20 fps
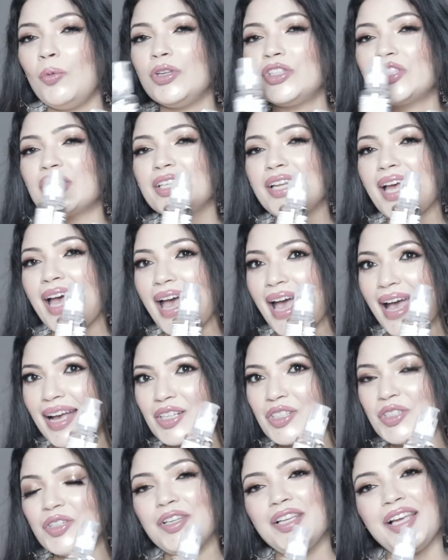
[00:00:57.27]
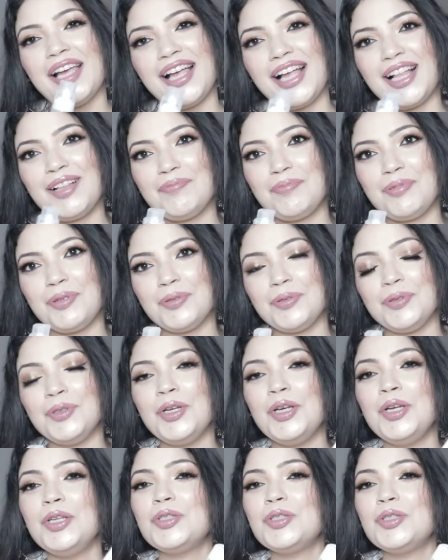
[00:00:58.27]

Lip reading: which can actually help you